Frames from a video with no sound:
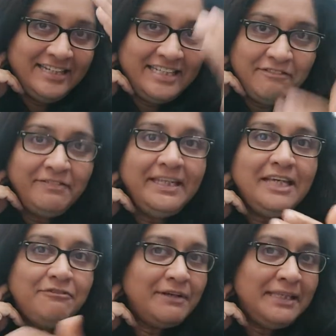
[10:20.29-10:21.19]

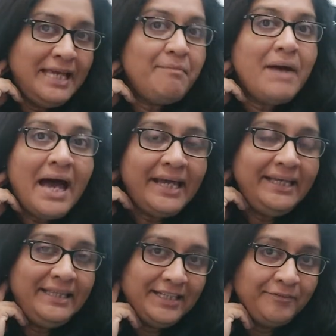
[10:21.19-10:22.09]
definite for them
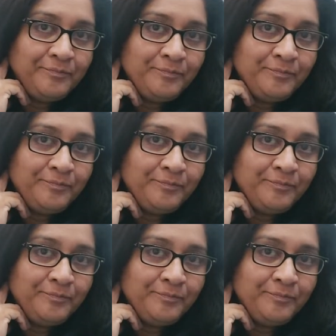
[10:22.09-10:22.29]
either.